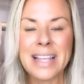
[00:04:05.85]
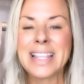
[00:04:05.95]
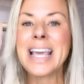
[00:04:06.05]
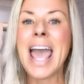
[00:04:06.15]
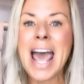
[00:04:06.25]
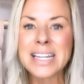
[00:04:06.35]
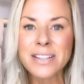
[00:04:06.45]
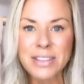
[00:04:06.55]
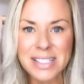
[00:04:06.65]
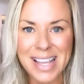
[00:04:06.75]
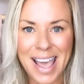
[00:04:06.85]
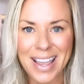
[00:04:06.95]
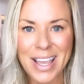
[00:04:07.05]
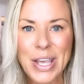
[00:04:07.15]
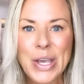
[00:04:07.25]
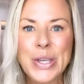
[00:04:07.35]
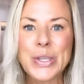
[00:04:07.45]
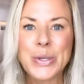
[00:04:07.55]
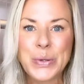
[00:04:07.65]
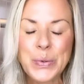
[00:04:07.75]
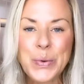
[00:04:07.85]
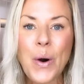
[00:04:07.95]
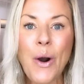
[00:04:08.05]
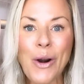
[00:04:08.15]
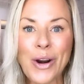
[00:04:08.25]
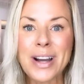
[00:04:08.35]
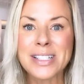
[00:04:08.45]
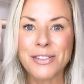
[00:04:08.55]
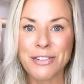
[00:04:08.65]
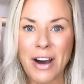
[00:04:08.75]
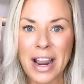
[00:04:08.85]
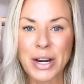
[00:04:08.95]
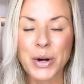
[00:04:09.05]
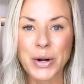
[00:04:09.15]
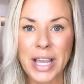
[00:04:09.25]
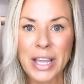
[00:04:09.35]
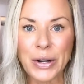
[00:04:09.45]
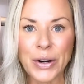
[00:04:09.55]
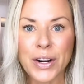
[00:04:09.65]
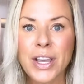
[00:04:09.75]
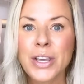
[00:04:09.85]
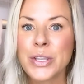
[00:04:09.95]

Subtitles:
At the end of the day, you are a divine creator.